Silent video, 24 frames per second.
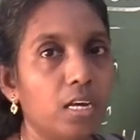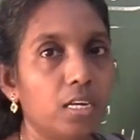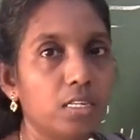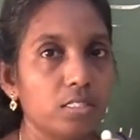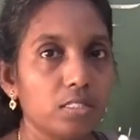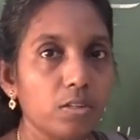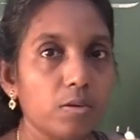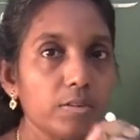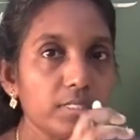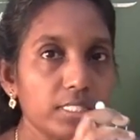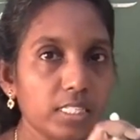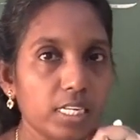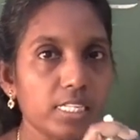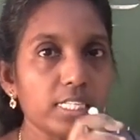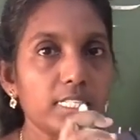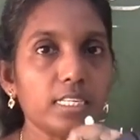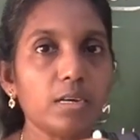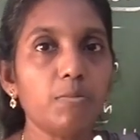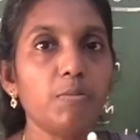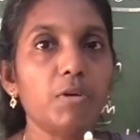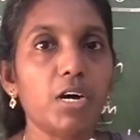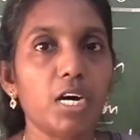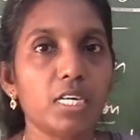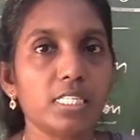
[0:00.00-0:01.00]
So, just
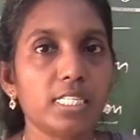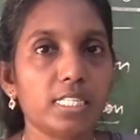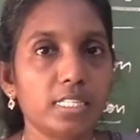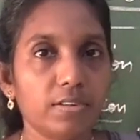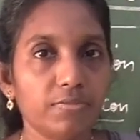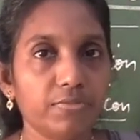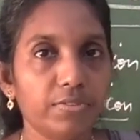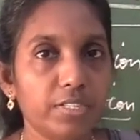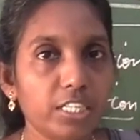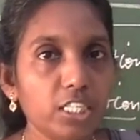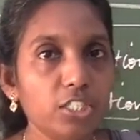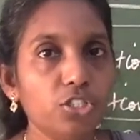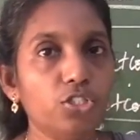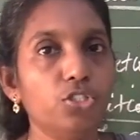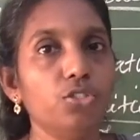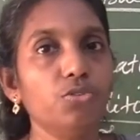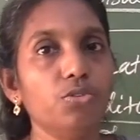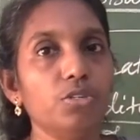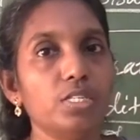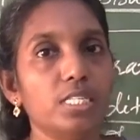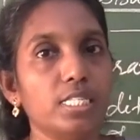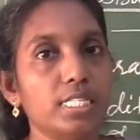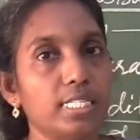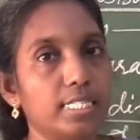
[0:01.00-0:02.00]
a mass of tissue
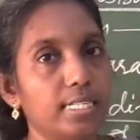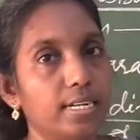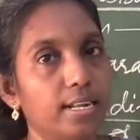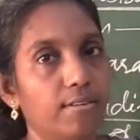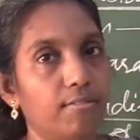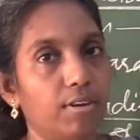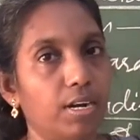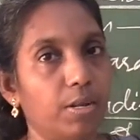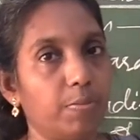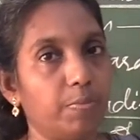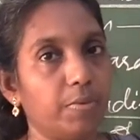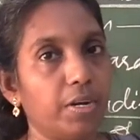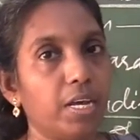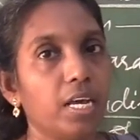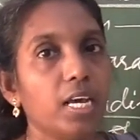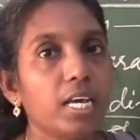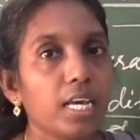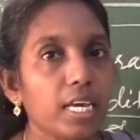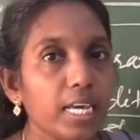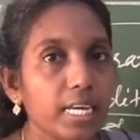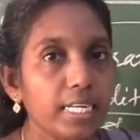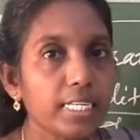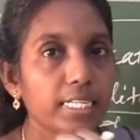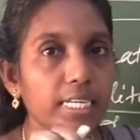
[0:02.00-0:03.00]
is developed.
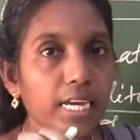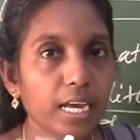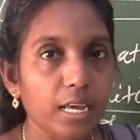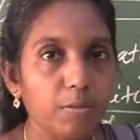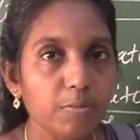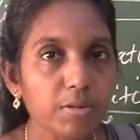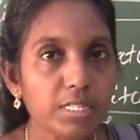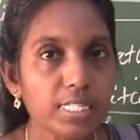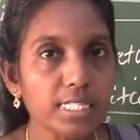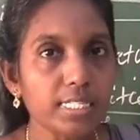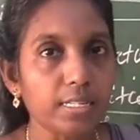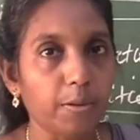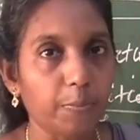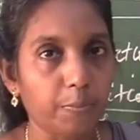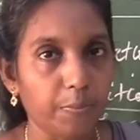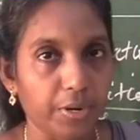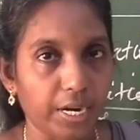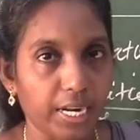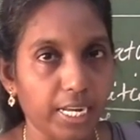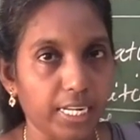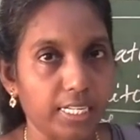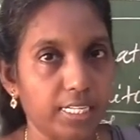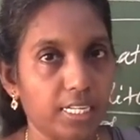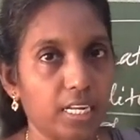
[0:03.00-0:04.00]
It can be
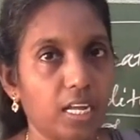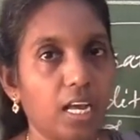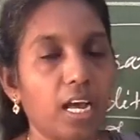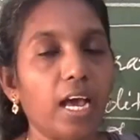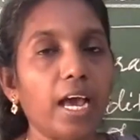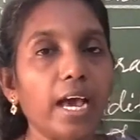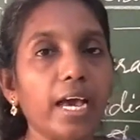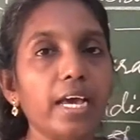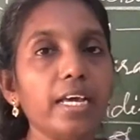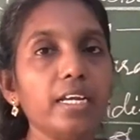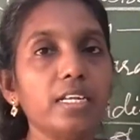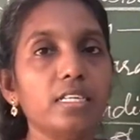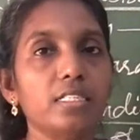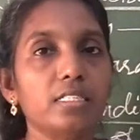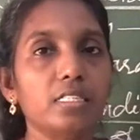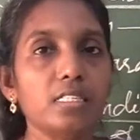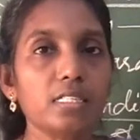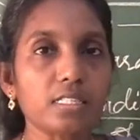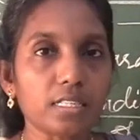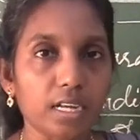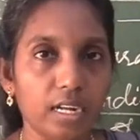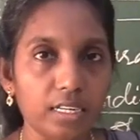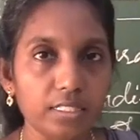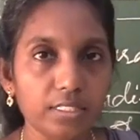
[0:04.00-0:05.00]
separate and it
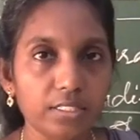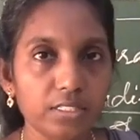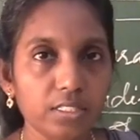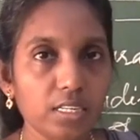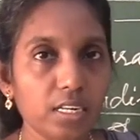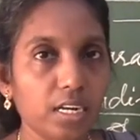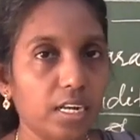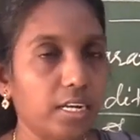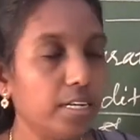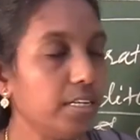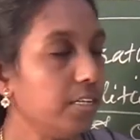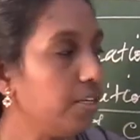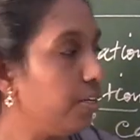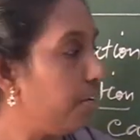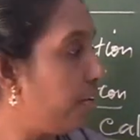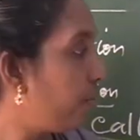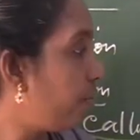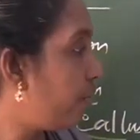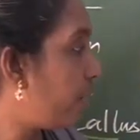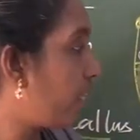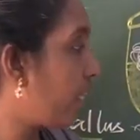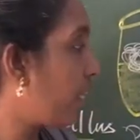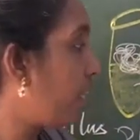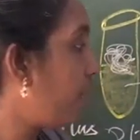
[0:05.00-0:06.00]
is cultured in
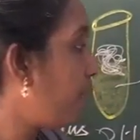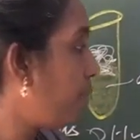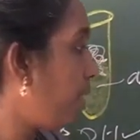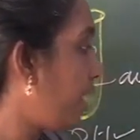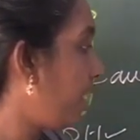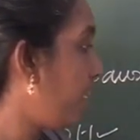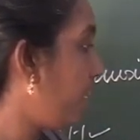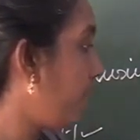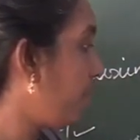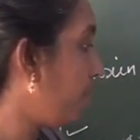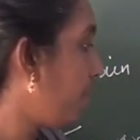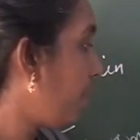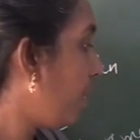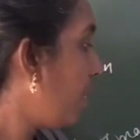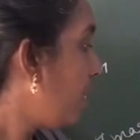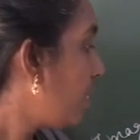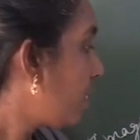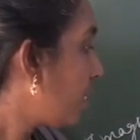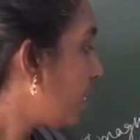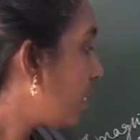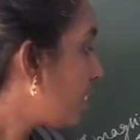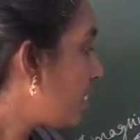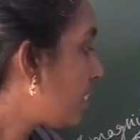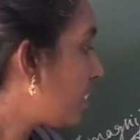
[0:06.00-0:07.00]
nutrient medium.
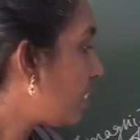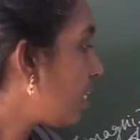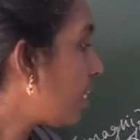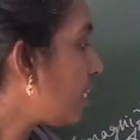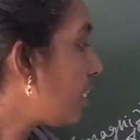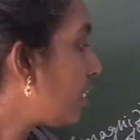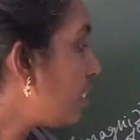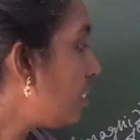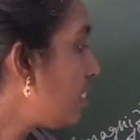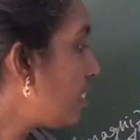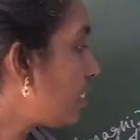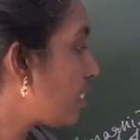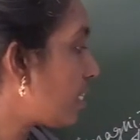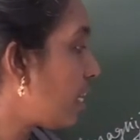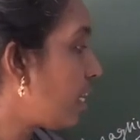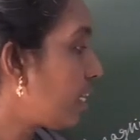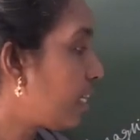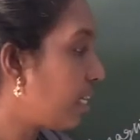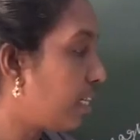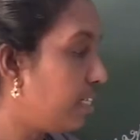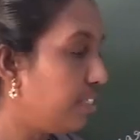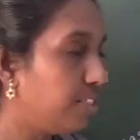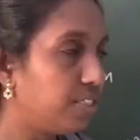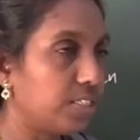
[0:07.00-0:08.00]
A single cell
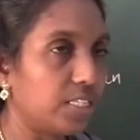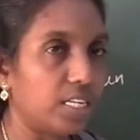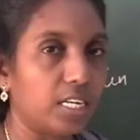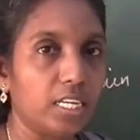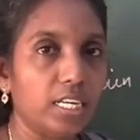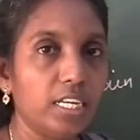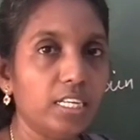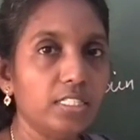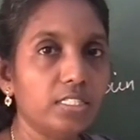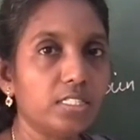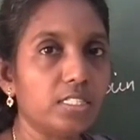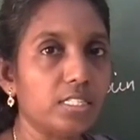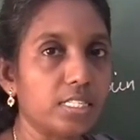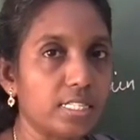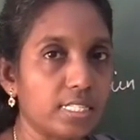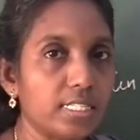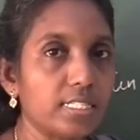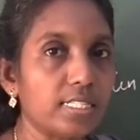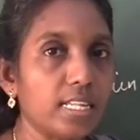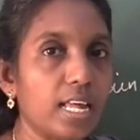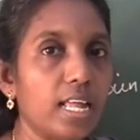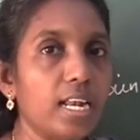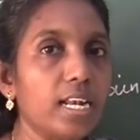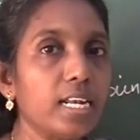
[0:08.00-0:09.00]
culture. Each
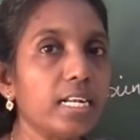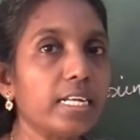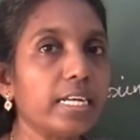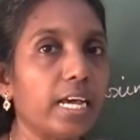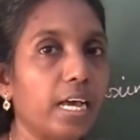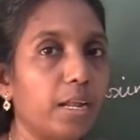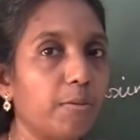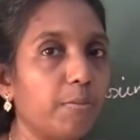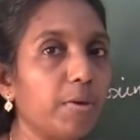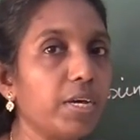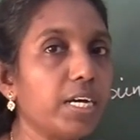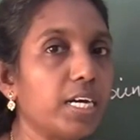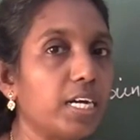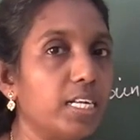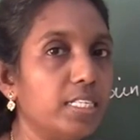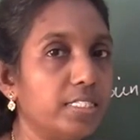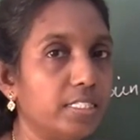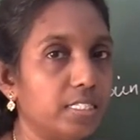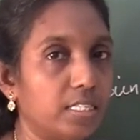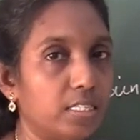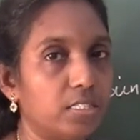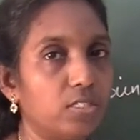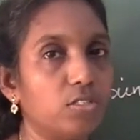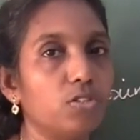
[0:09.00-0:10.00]
cell can be
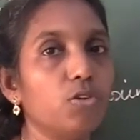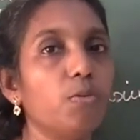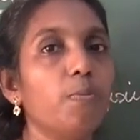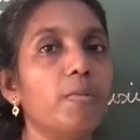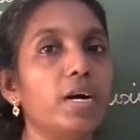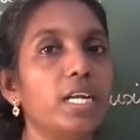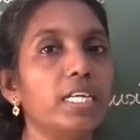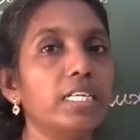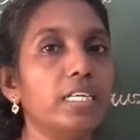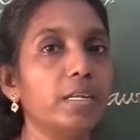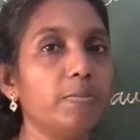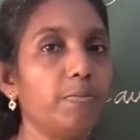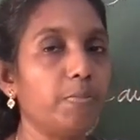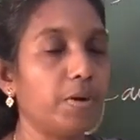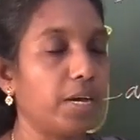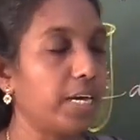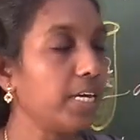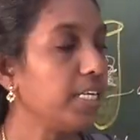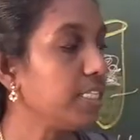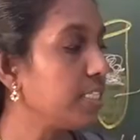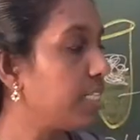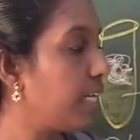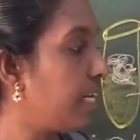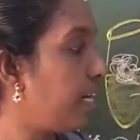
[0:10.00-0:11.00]
cultured to
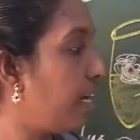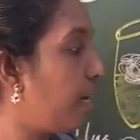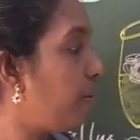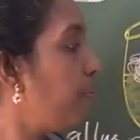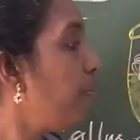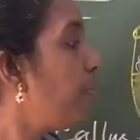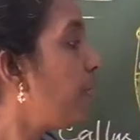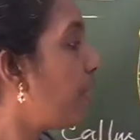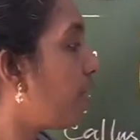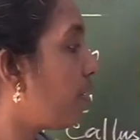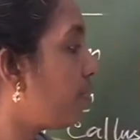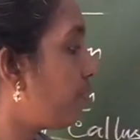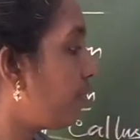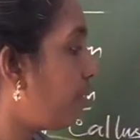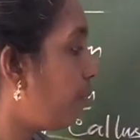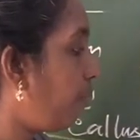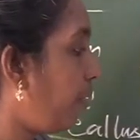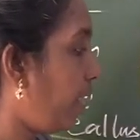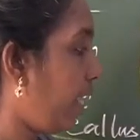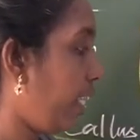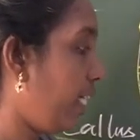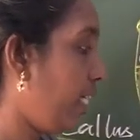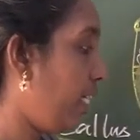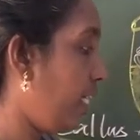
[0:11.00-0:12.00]
multiply the number of the
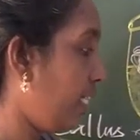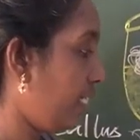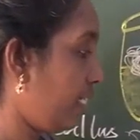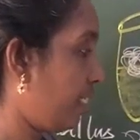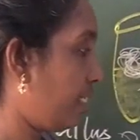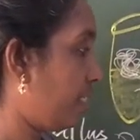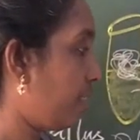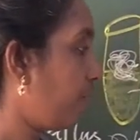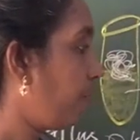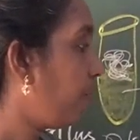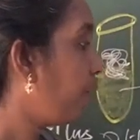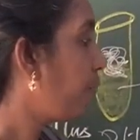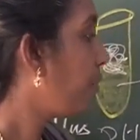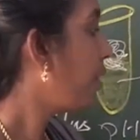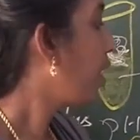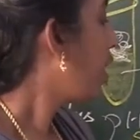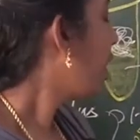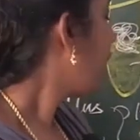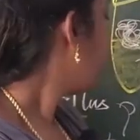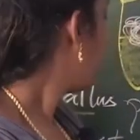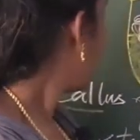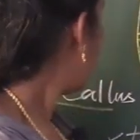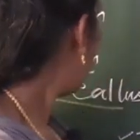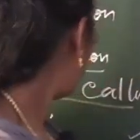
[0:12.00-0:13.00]
plantlets.
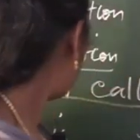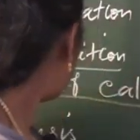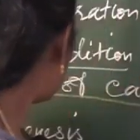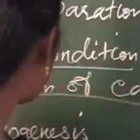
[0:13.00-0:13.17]
That